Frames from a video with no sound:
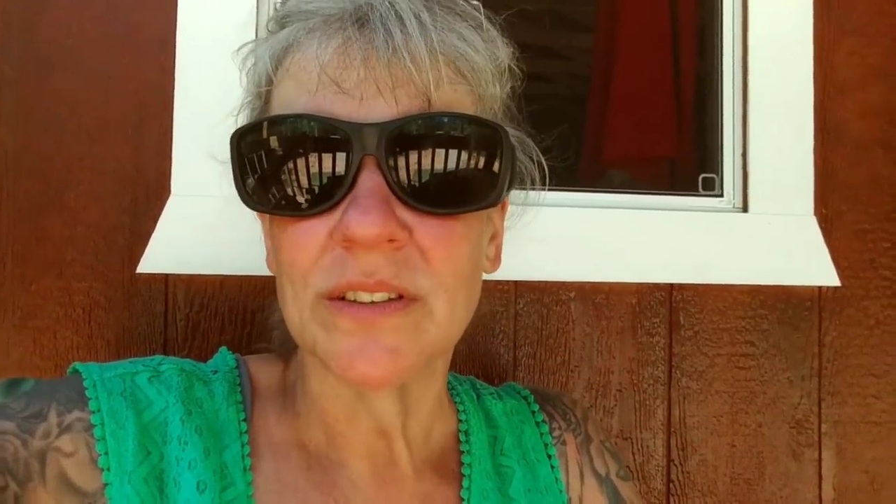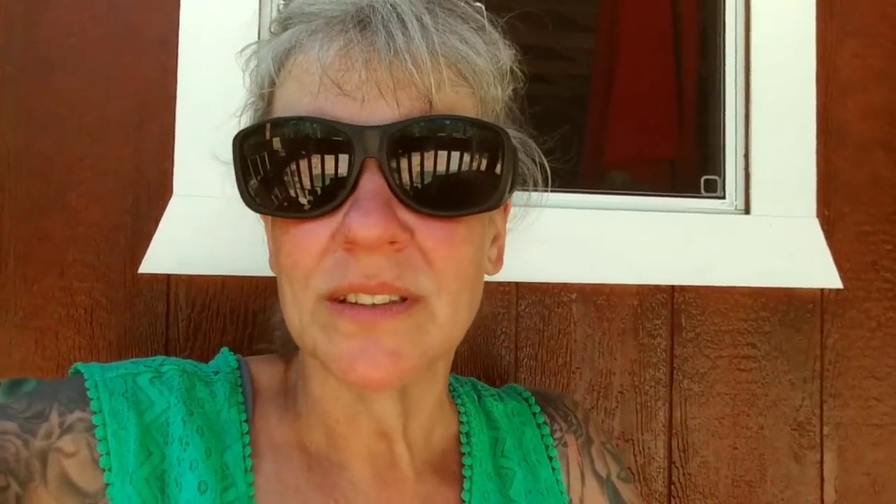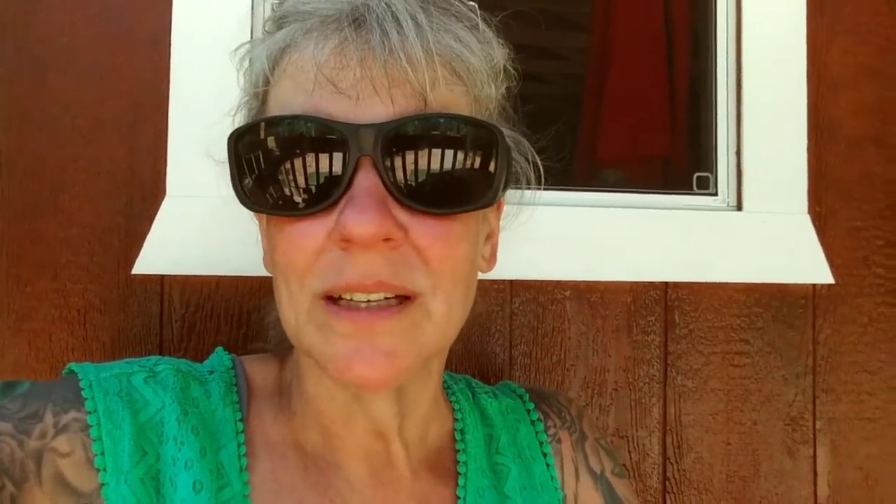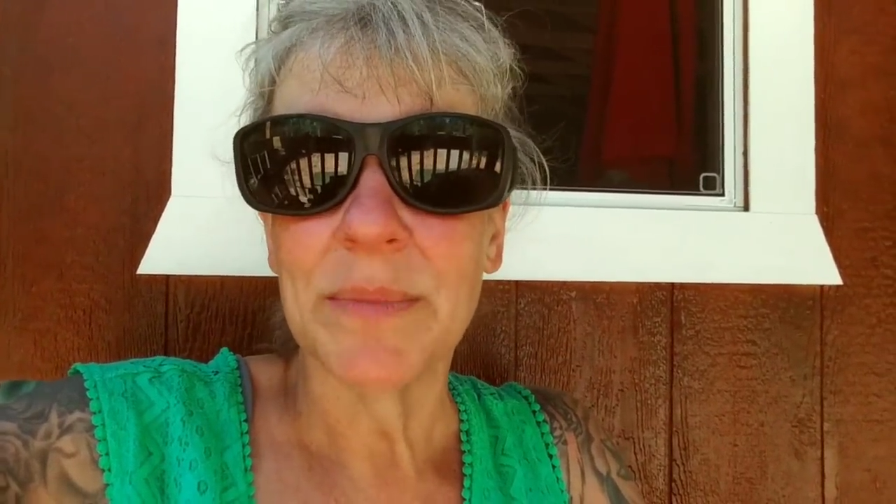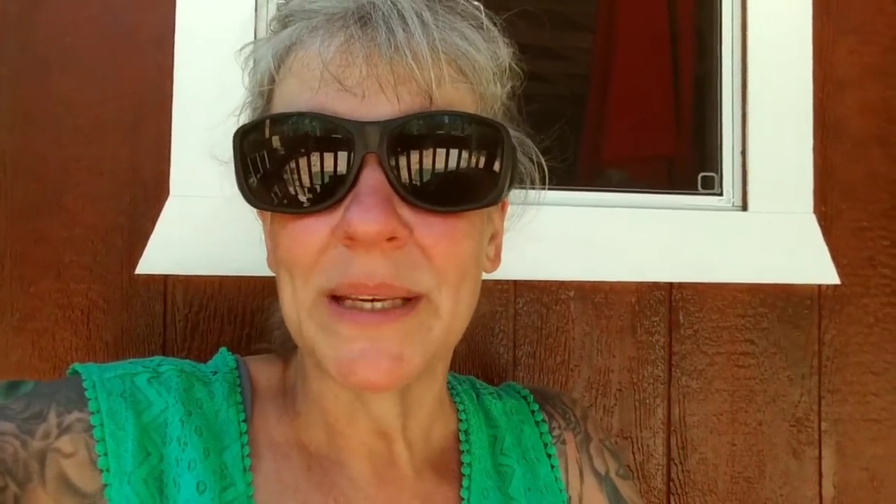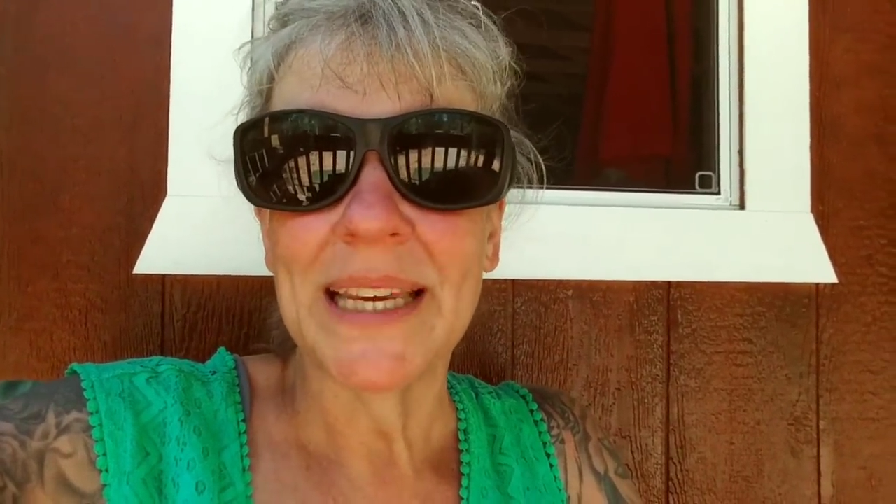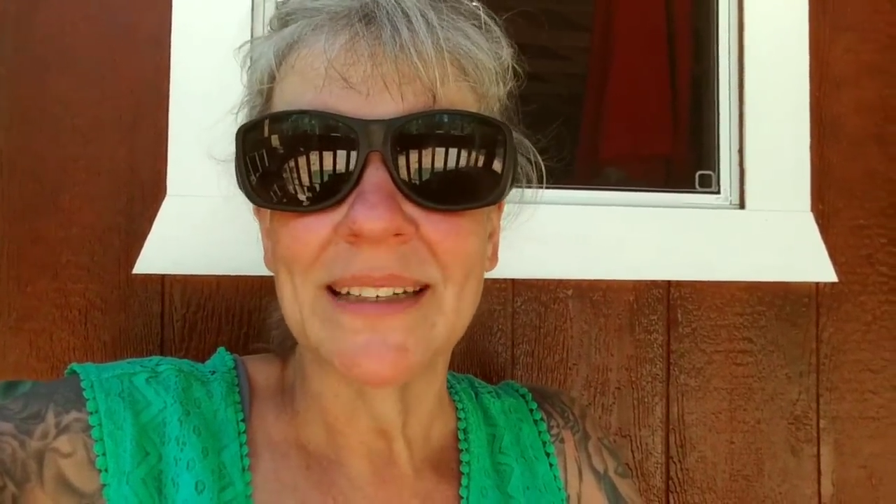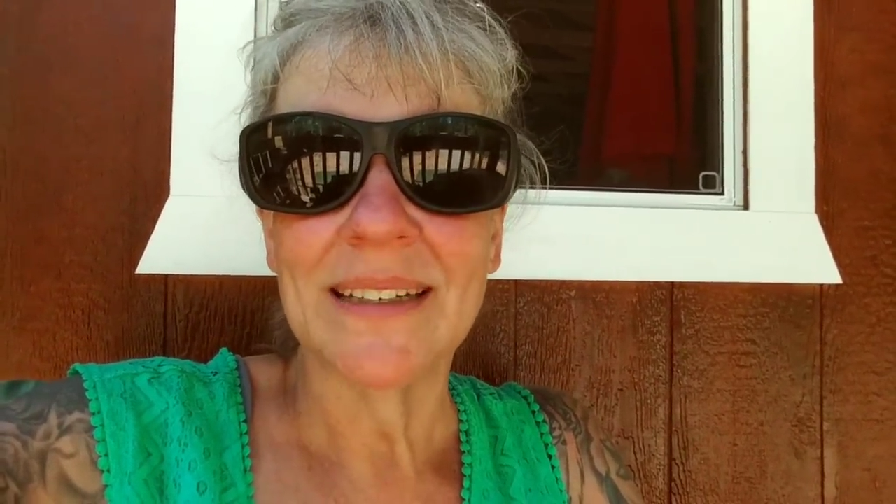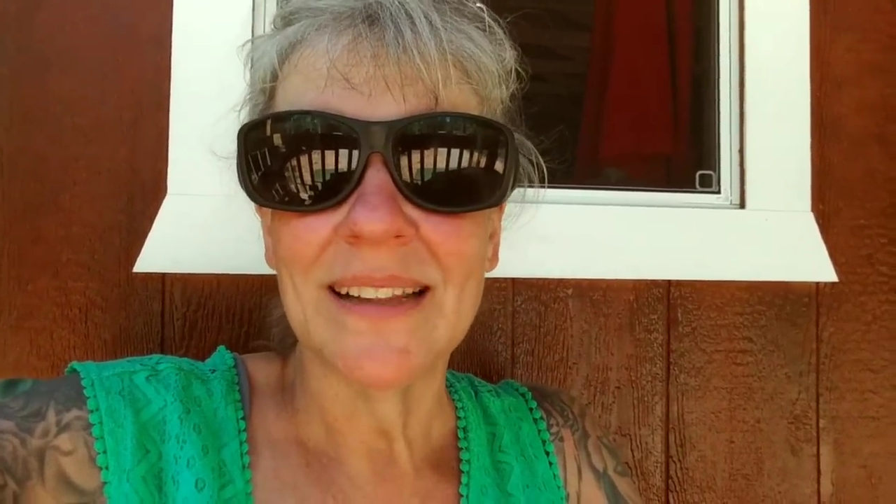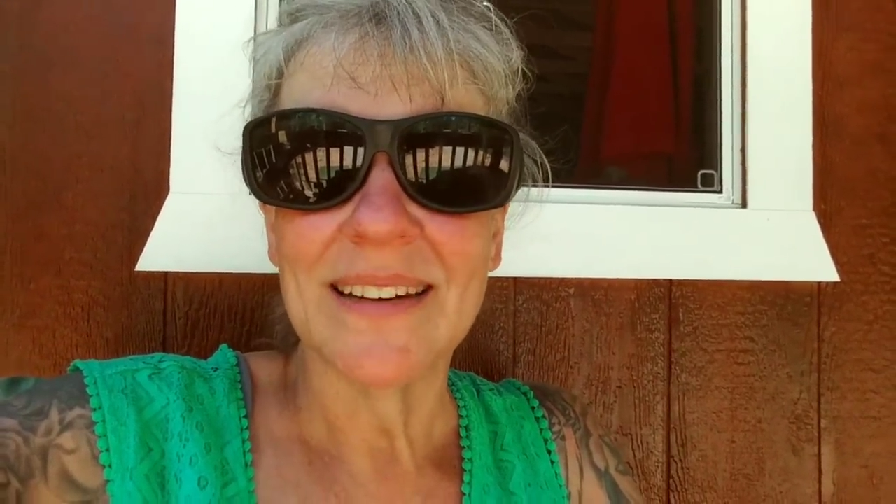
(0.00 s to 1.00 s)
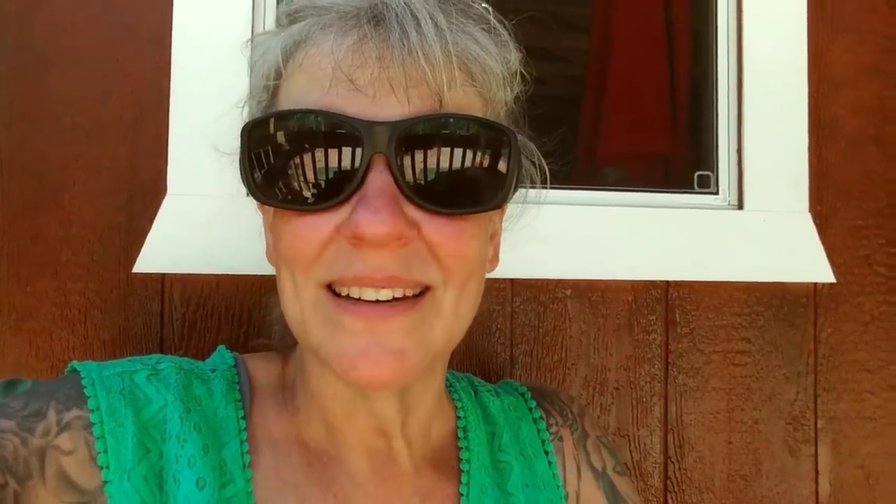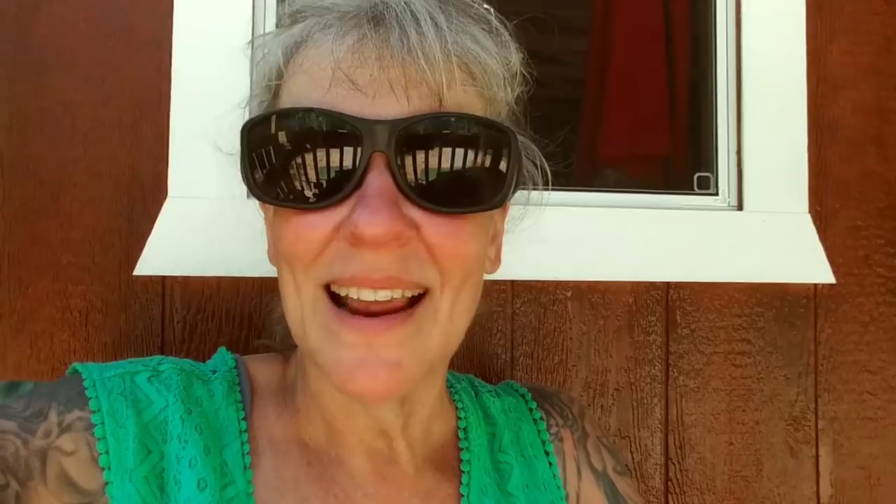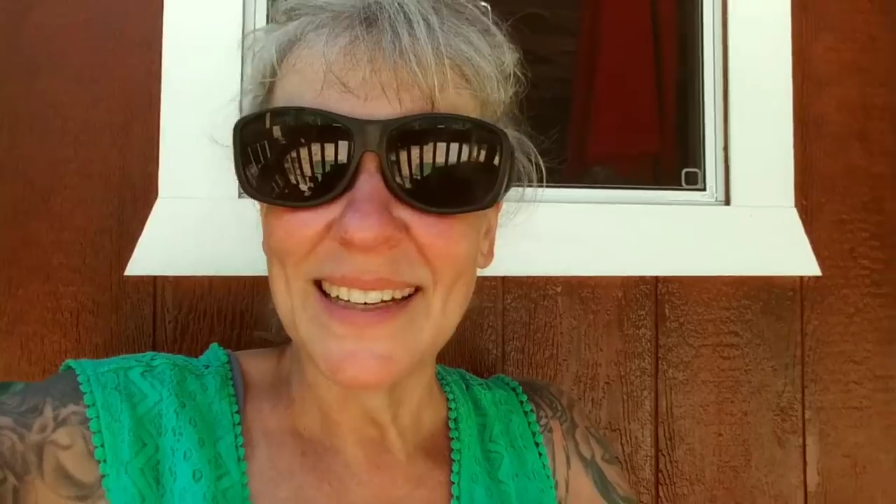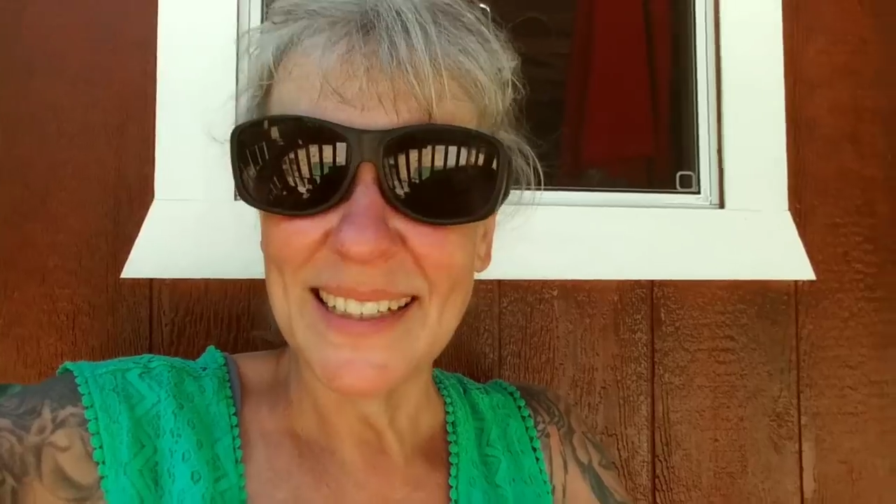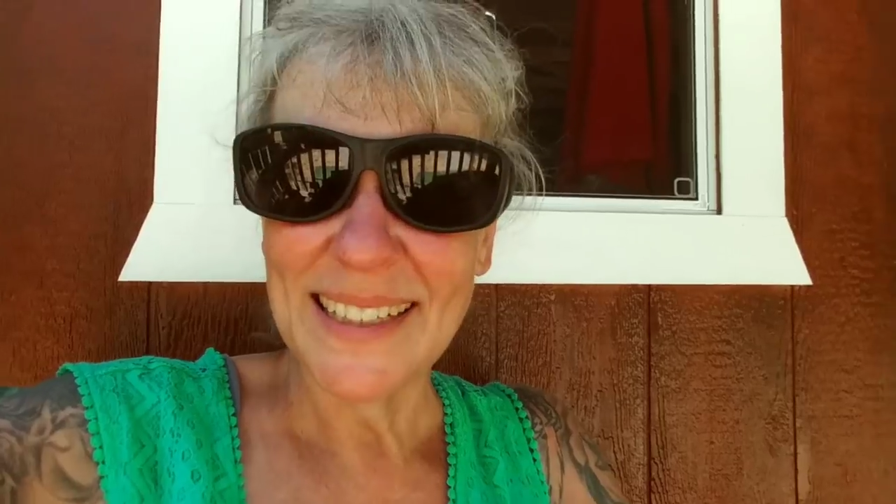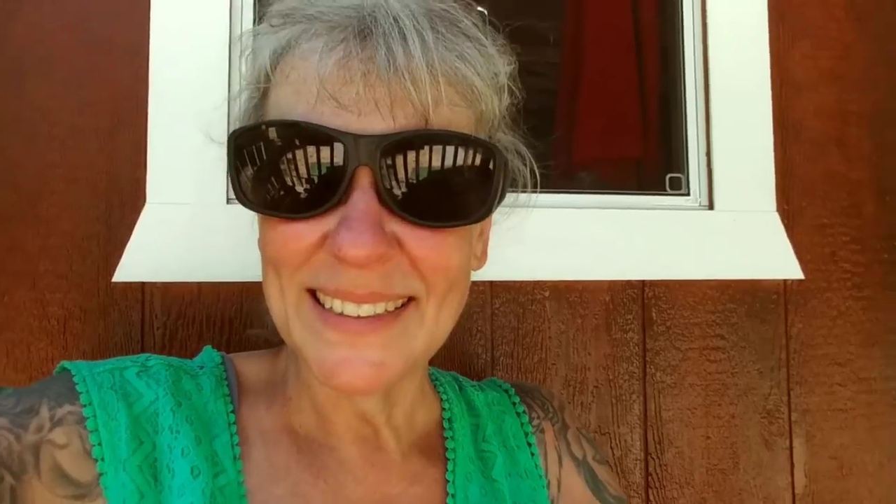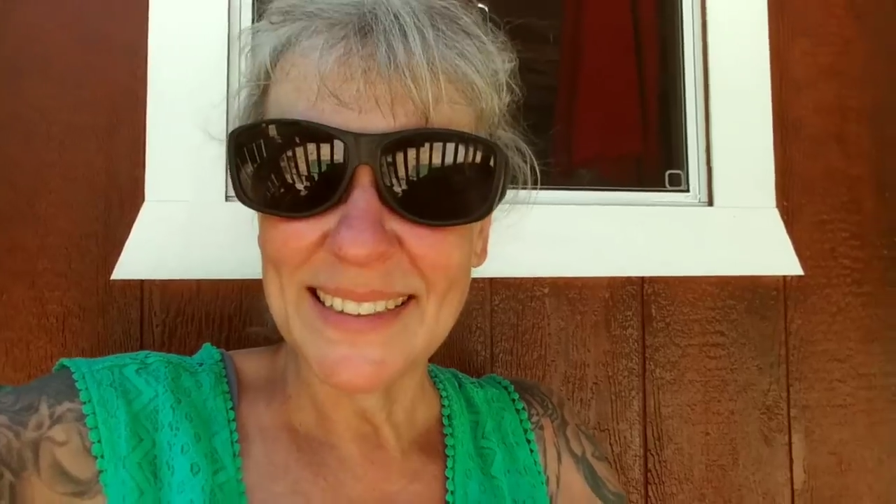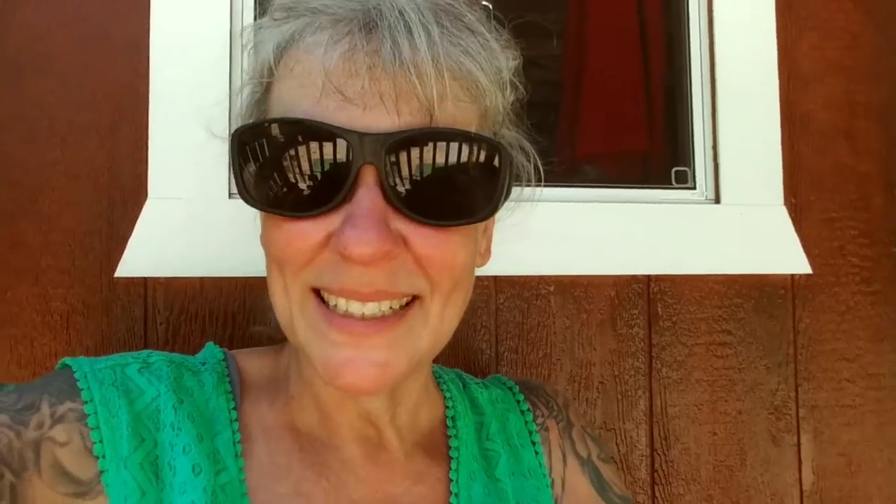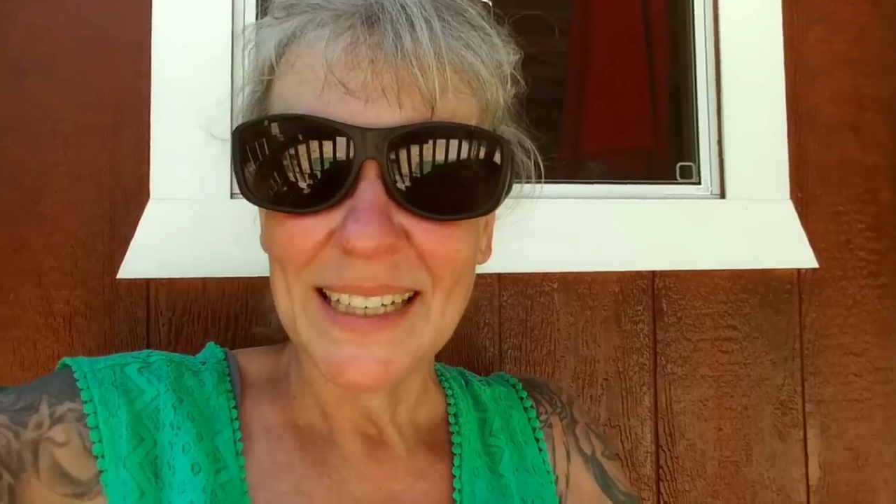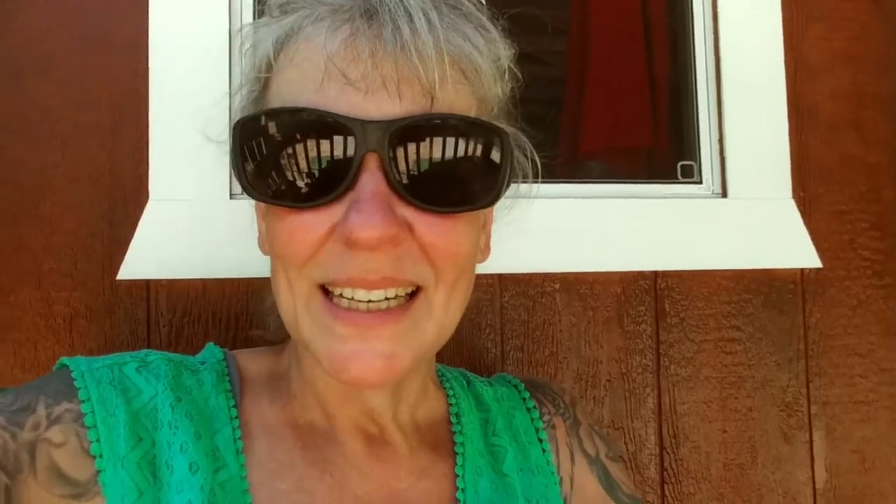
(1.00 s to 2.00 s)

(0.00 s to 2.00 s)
It's going to be getting into the 90s.